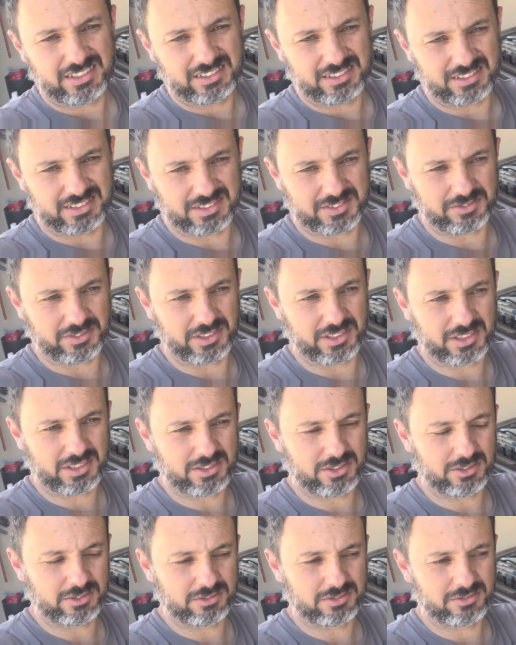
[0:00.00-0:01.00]

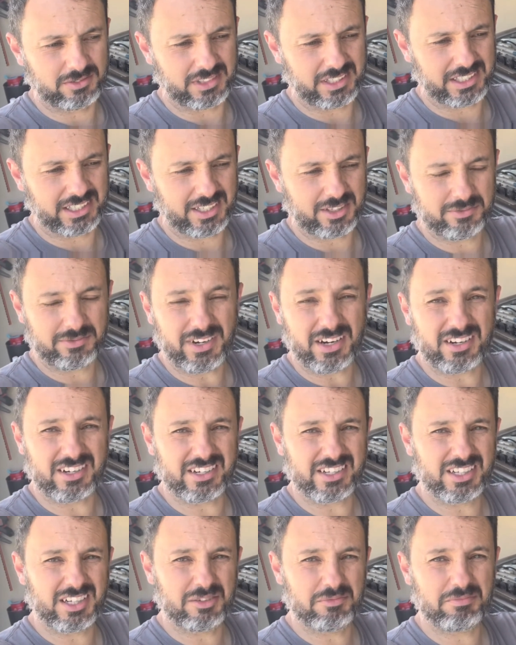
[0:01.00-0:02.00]
vehicle, when I get it fired
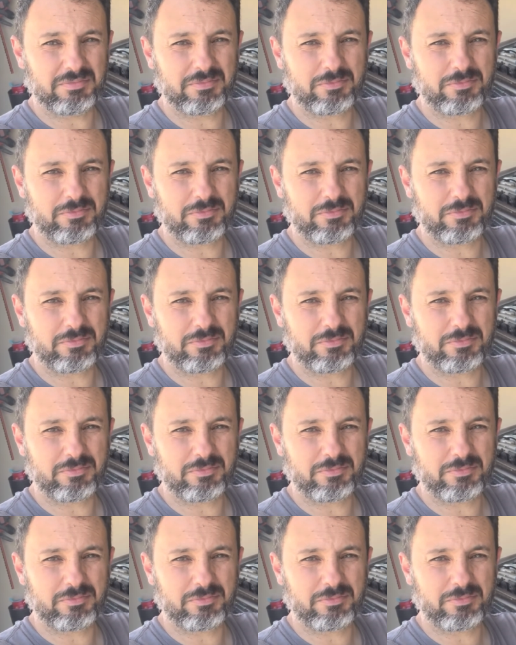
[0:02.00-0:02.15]
up,